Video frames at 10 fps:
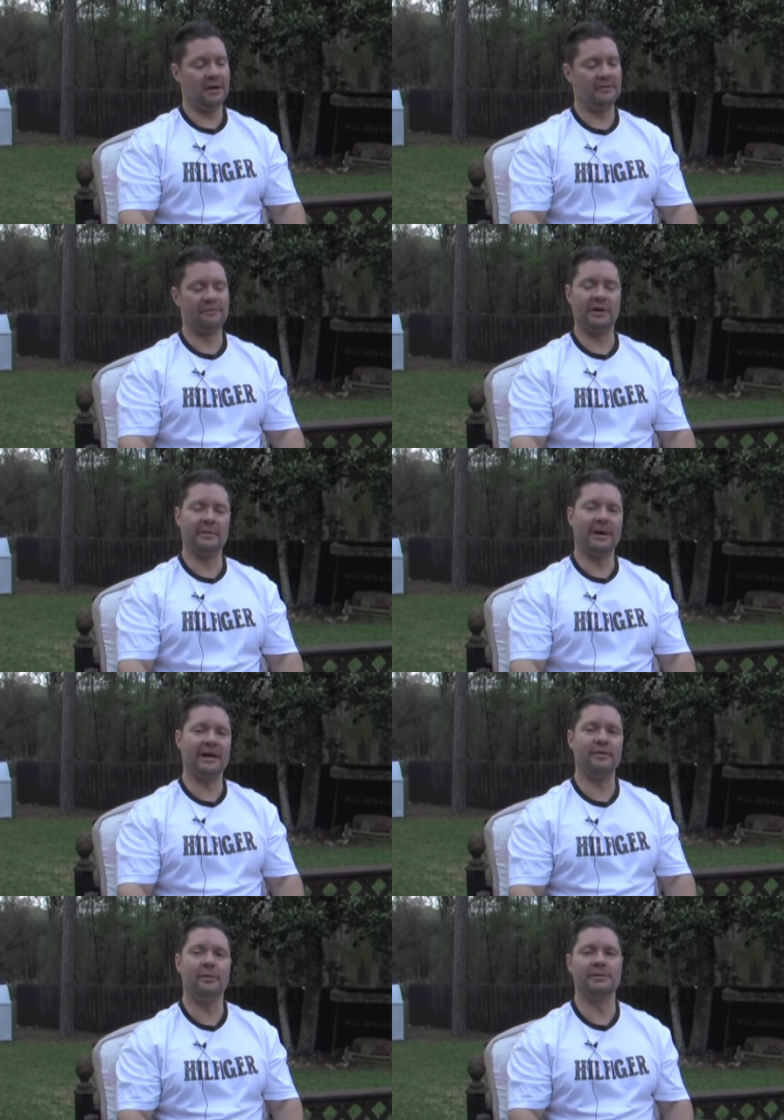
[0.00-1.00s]
A friend of
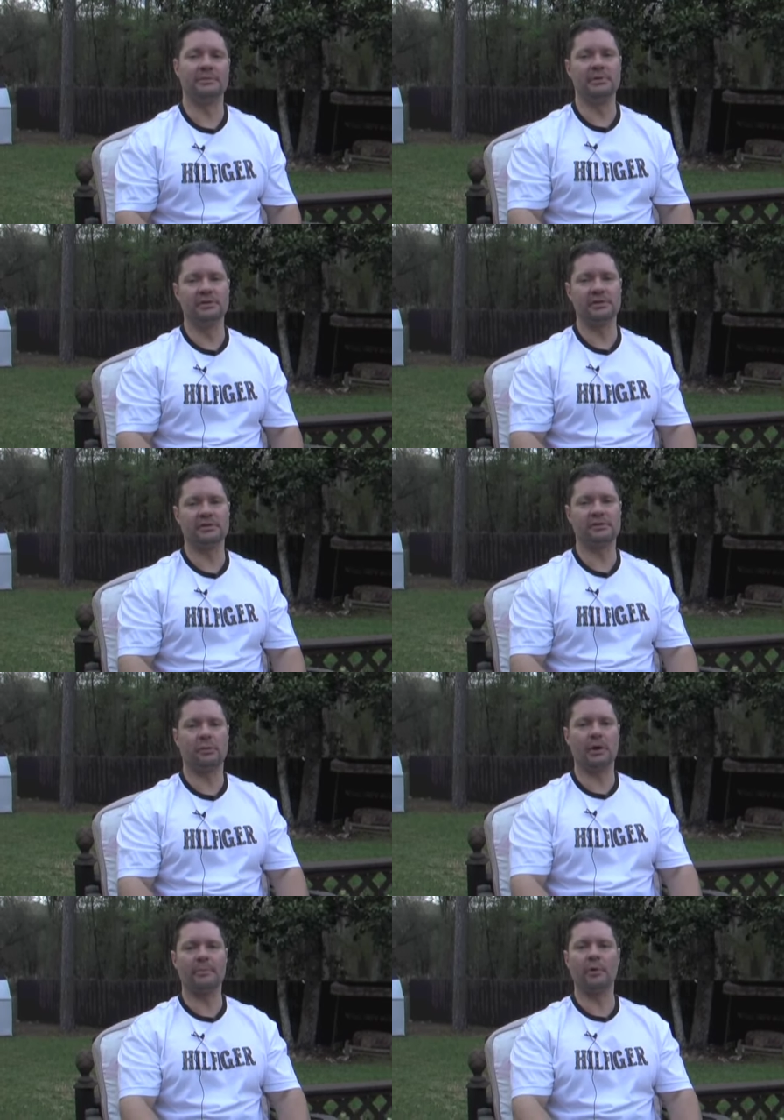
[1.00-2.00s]
mine who owns a music
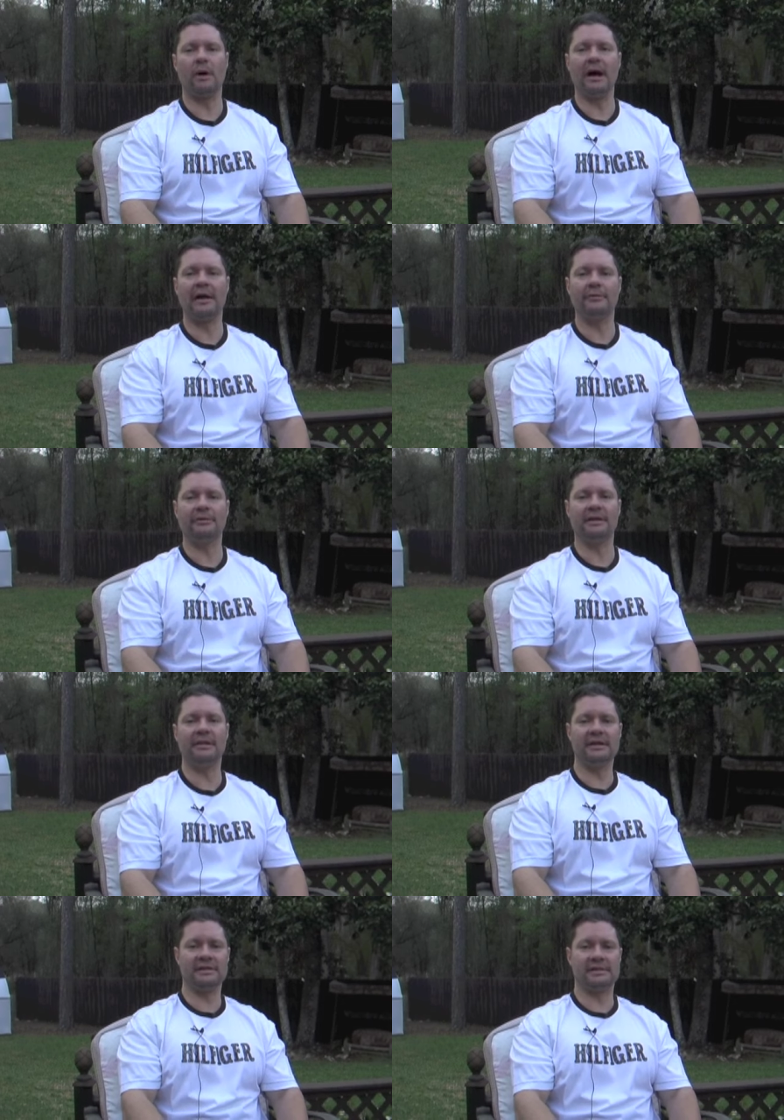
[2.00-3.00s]
store up in Ohio
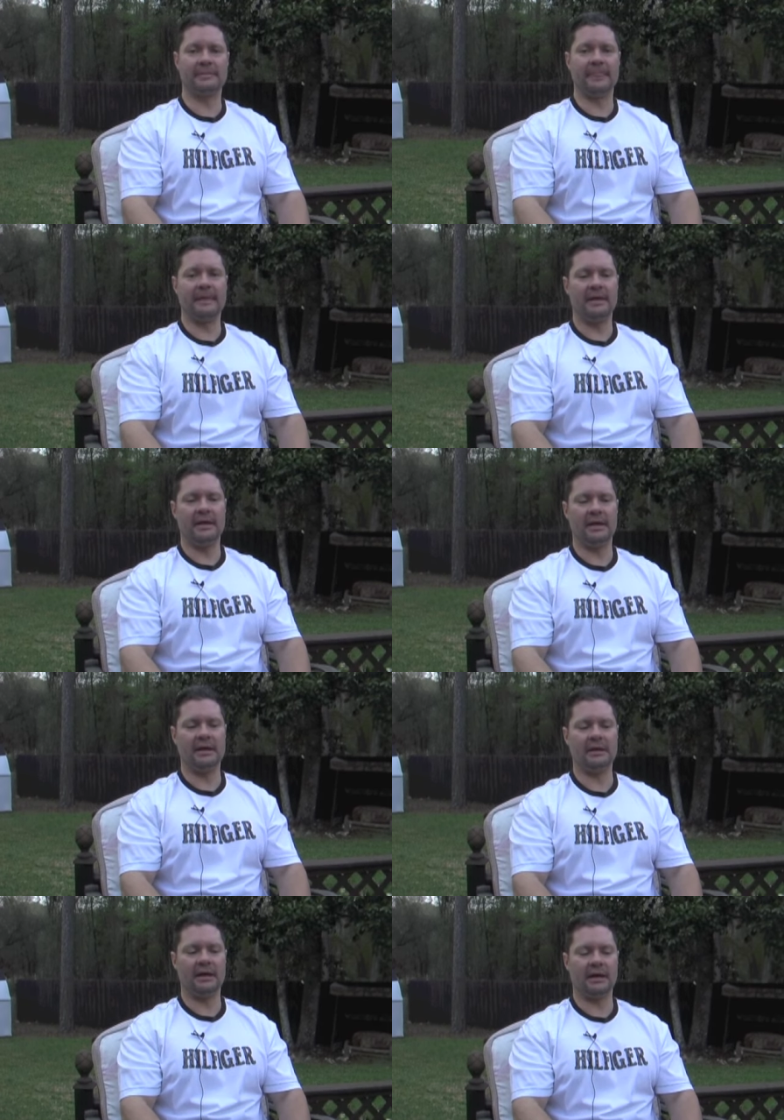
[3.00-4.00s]
did this
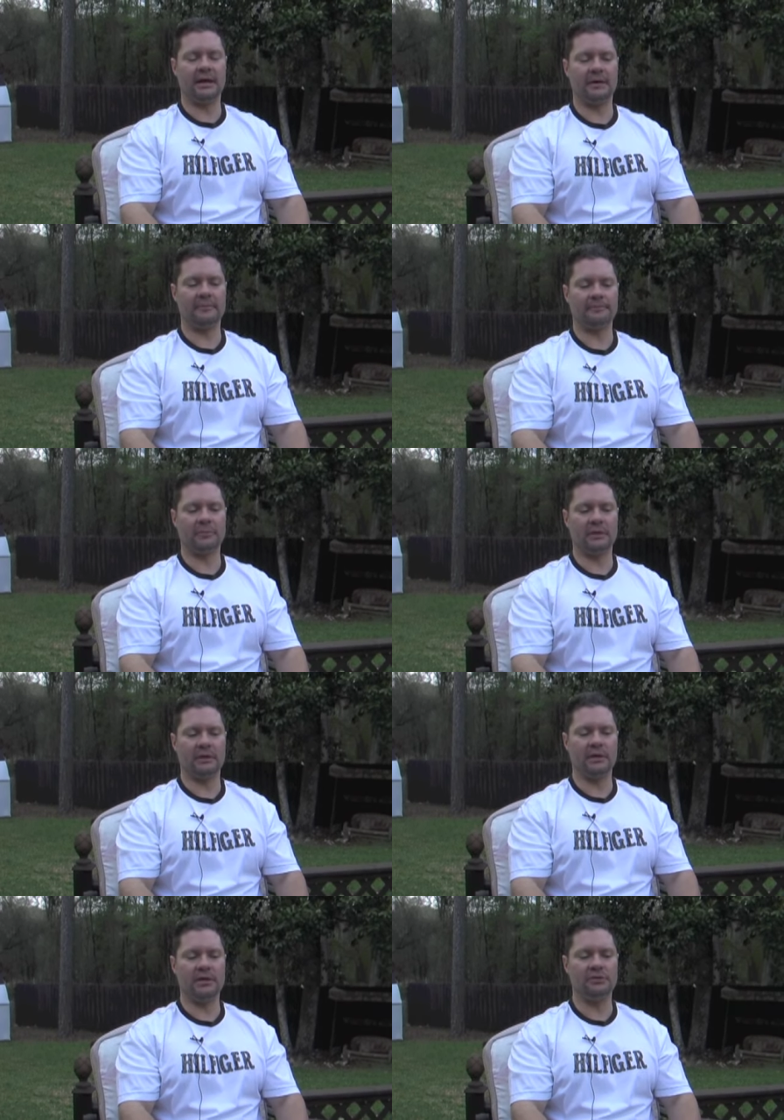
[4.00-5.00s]
and um,
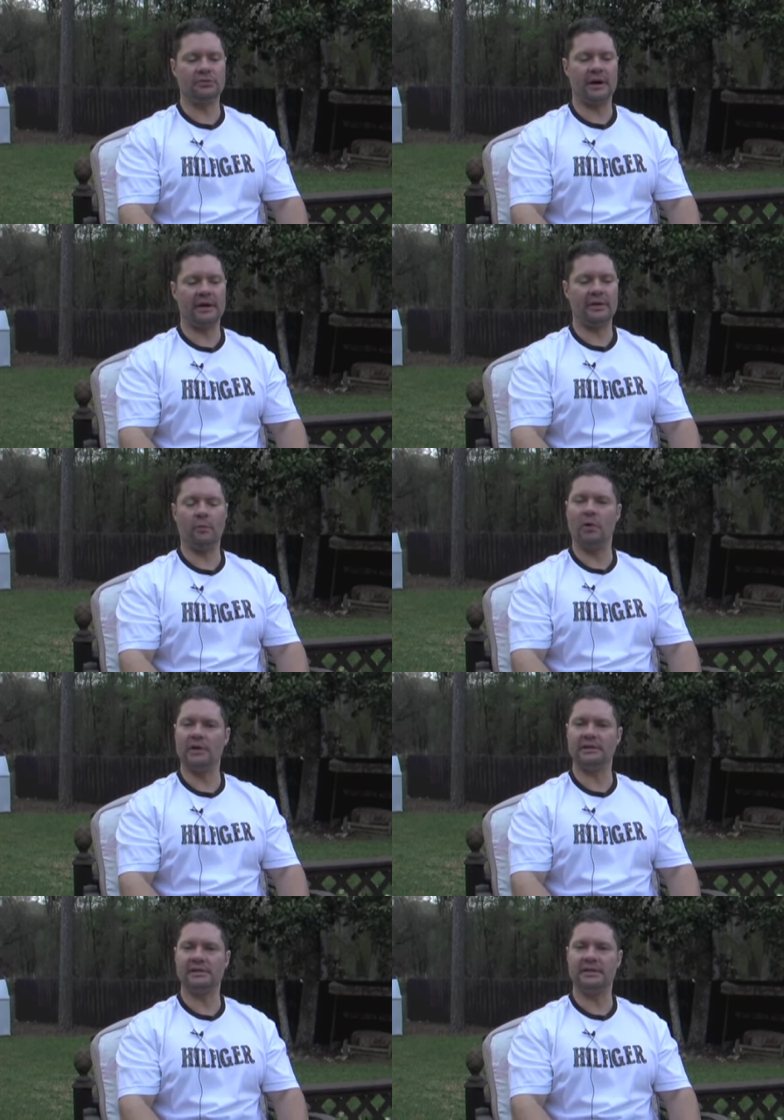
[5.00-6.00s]
he tried it
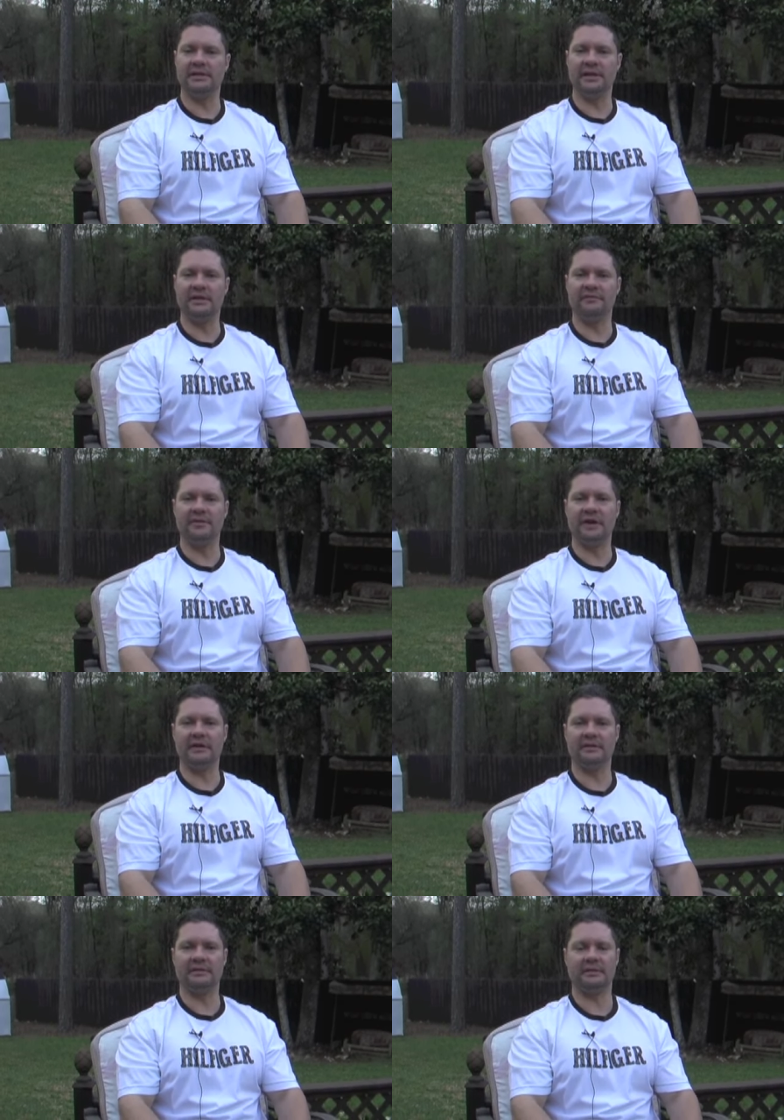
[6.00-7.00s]
once. He did an
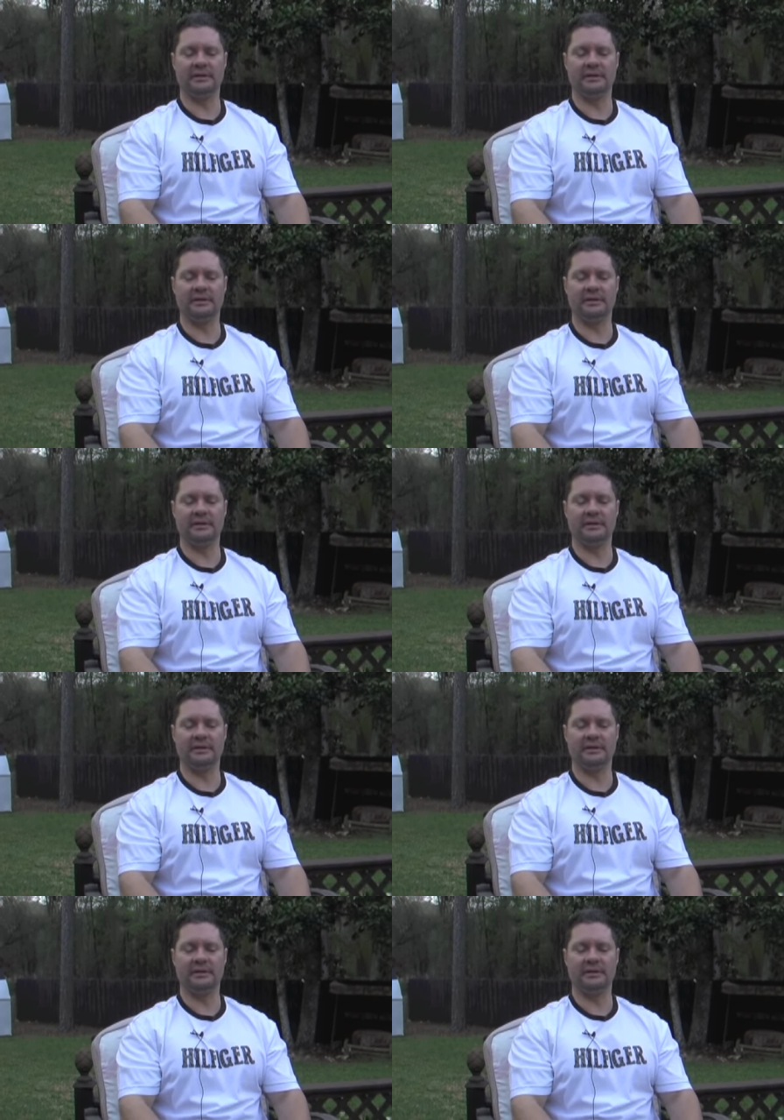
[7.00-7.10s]
event